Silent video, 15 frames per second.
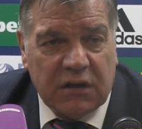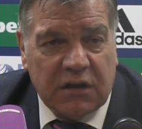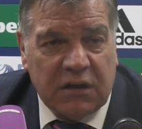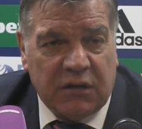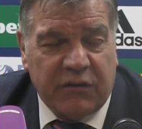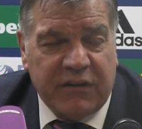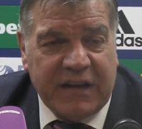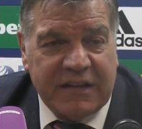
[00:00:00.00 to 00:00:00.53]
you
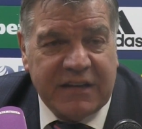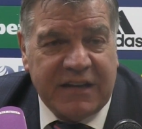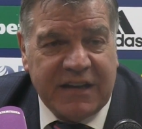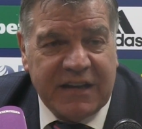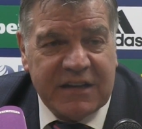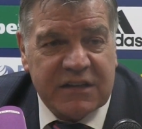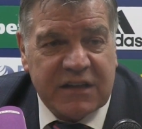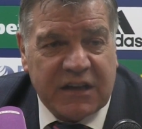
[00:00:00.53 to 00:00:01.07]
know, at the end of the
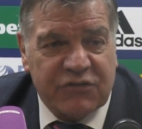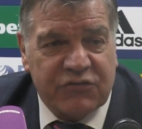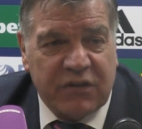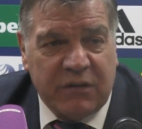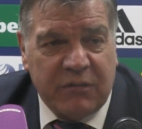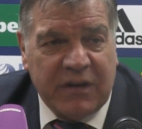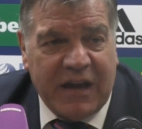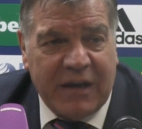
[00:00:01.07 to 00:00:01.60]
day, he's
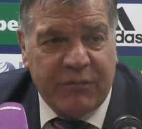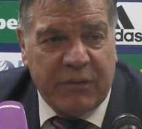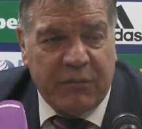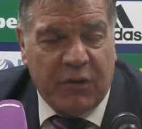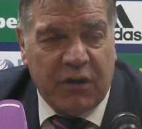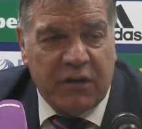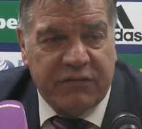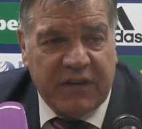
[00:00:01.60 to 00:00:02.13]
extremely happy
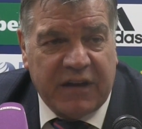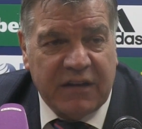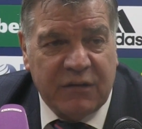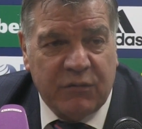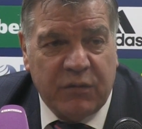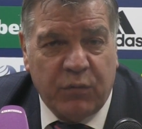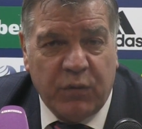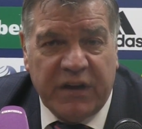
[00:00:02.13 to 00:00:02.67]
by the fact
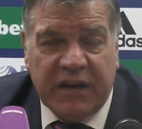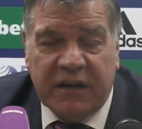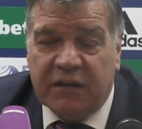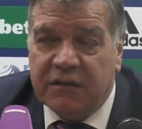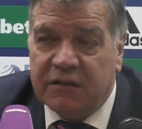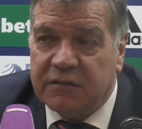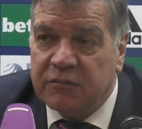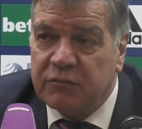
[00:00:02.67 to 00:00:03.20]
that we're winning.
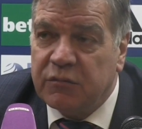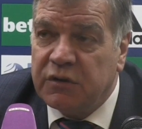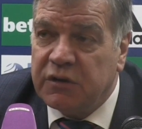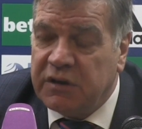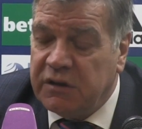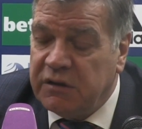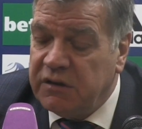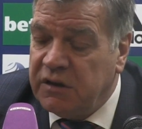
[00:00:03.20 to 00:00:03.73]
But
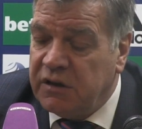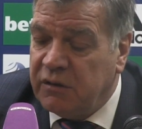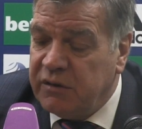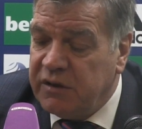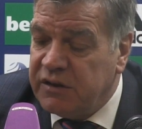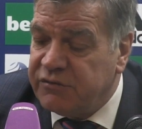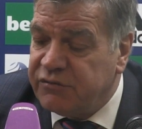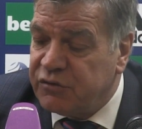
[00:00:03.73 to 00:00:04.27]
he, you know,
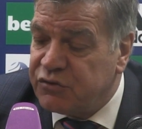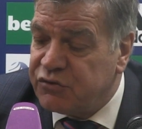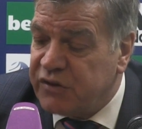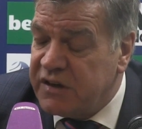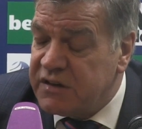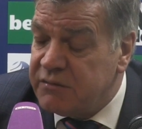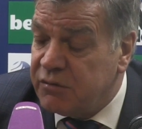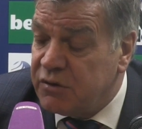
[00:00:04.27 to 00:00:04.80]
he is
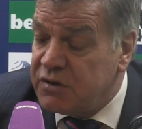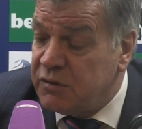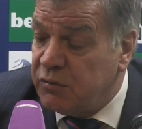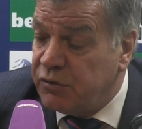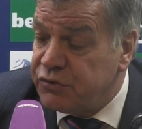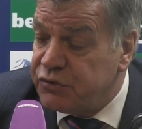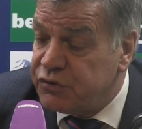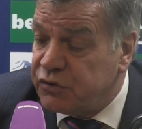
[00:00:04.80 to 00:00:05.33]
frustrated because he
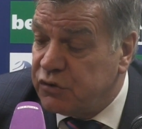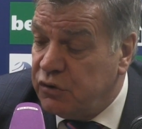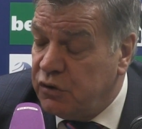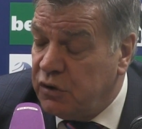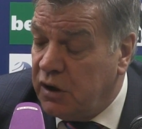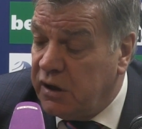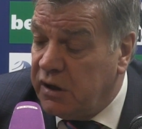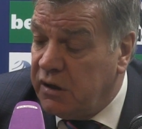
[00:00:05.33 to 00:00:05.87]
wants to
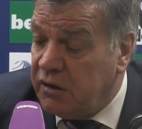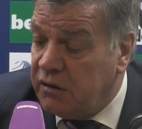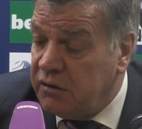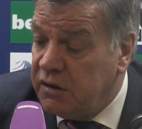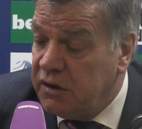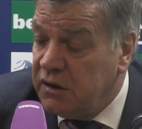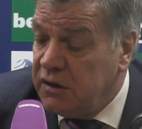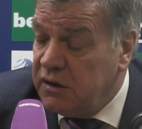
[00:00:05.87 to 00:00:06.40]
score. Like you know,
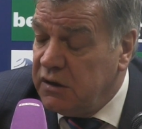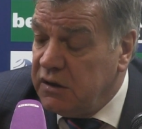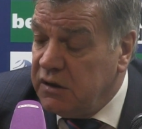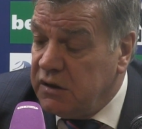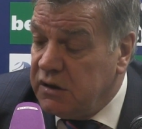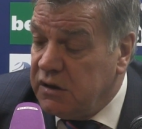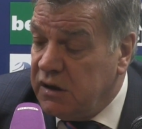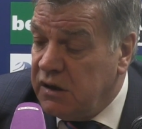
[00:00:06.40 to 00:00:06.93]

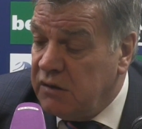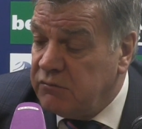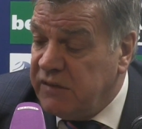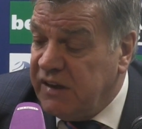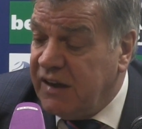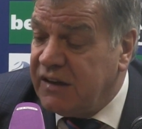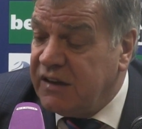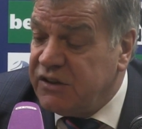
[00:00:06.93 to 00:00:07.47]
um,
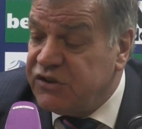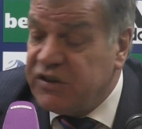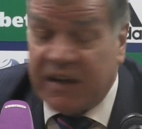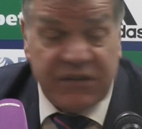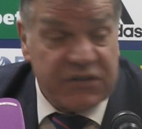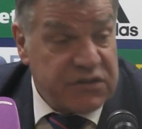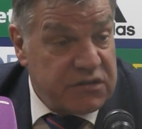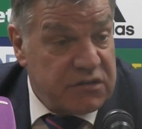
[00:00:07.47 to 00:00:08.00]
he had his
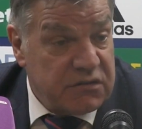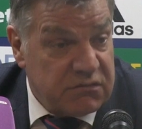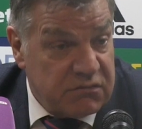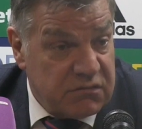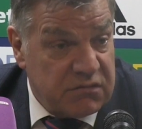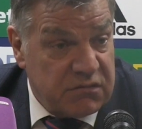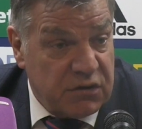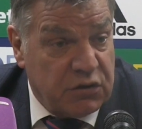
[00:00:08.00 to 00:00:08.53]
chance,
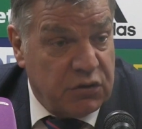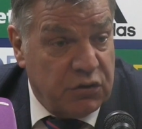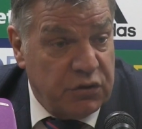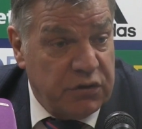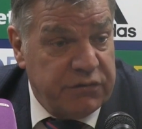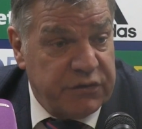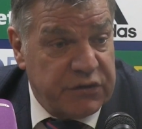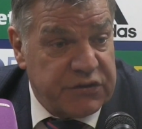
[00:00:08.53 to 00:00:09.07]
the
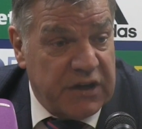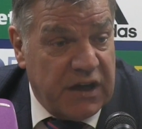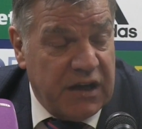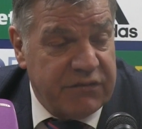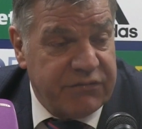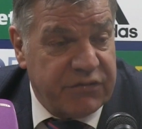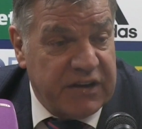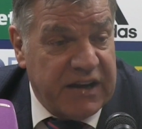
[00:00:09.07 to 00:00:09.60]
corner first
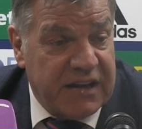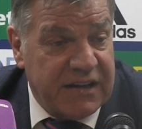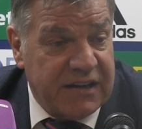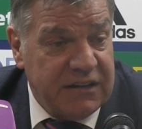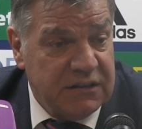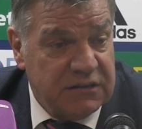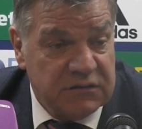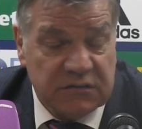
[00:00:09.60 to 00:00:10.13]
half, free mm.
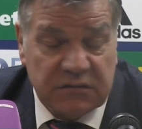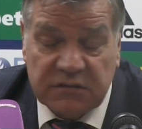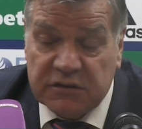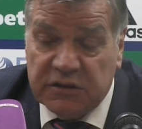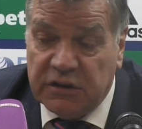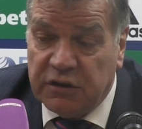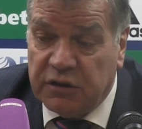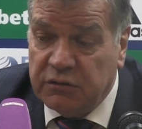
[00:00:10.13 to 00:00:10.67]
header.
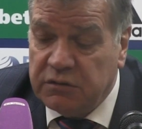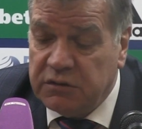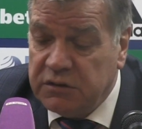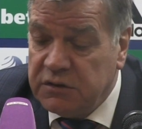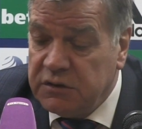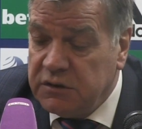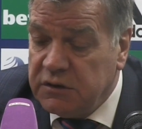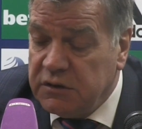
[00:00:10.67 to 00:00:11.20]
You know,
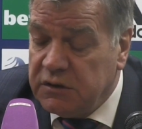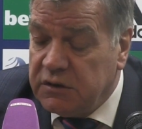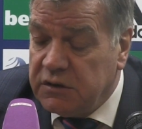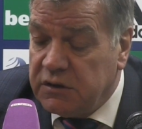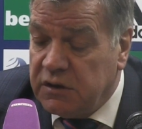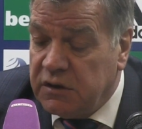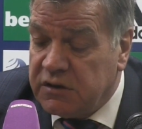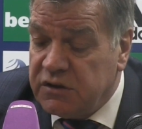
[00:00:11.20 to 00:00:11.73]

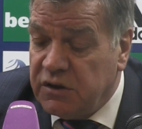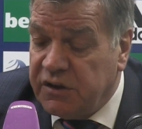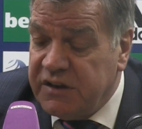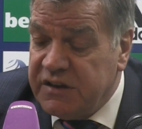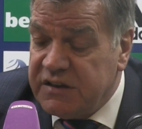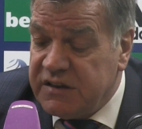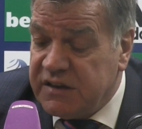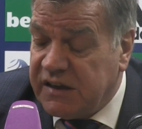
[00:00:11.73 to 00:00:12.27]
uh, it's not
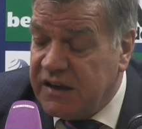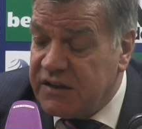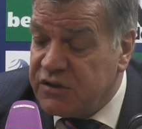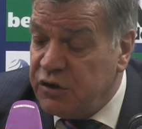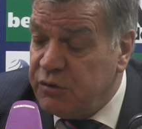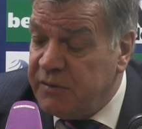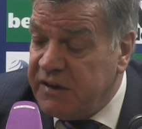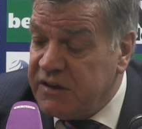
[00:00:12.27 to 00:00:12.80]
easy to get
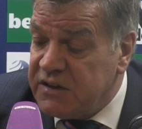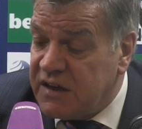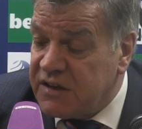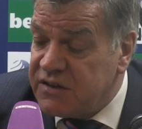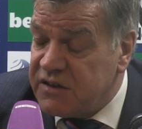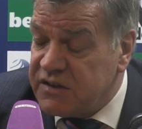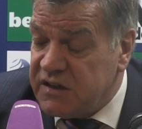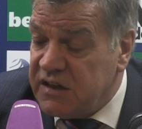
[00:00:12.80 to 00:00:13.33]
too many
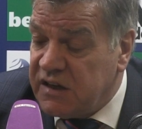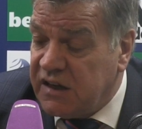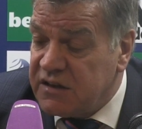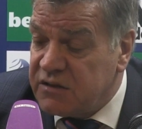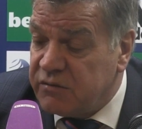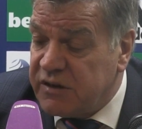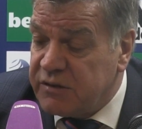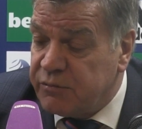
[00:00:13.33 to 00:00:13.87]
chances here
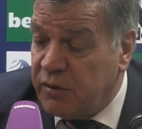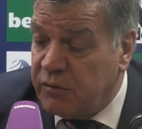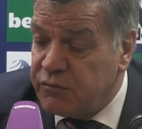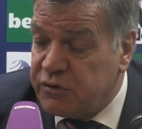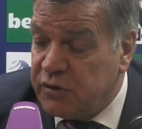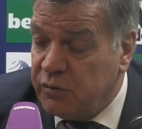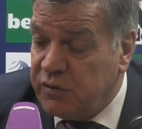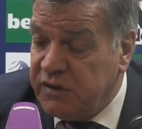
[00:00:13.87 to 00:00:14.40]
against West Brom.
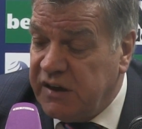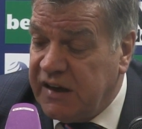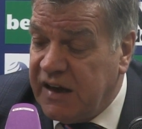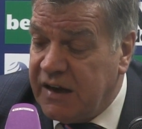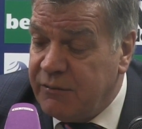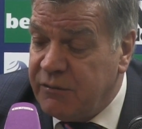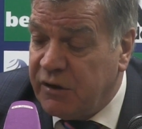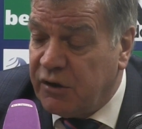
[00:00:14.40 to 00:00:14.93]
So when you get
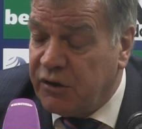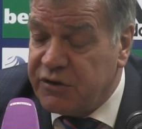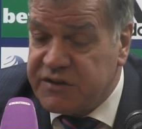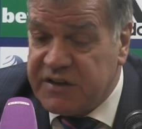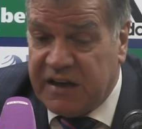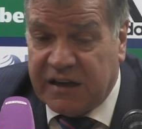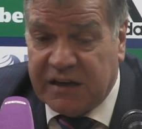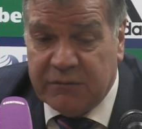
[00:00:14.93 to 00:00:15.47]
them, you've got to
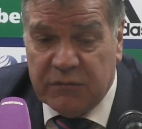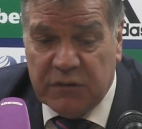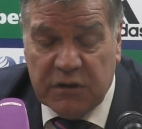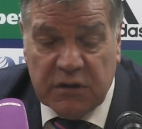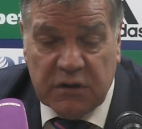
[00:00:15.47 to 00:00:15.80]
take them.